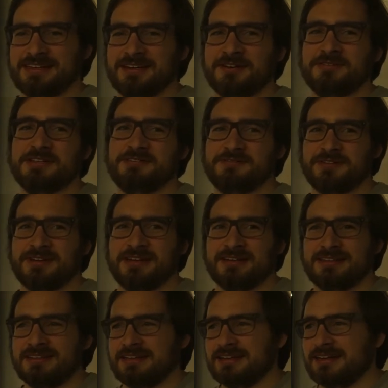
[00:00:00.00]
I always
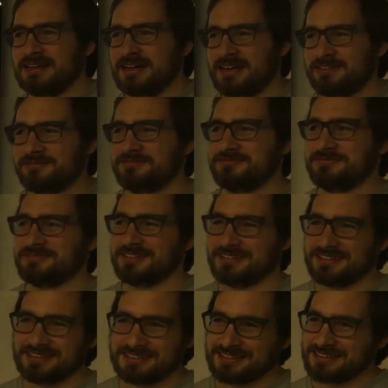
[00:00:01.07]
forget that I have
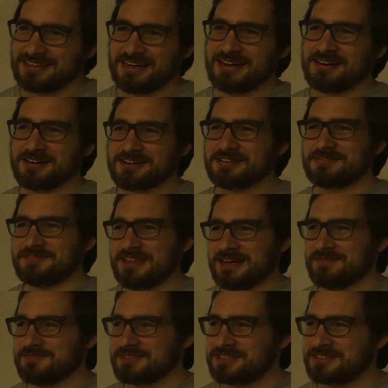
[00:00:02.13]
a lot of them,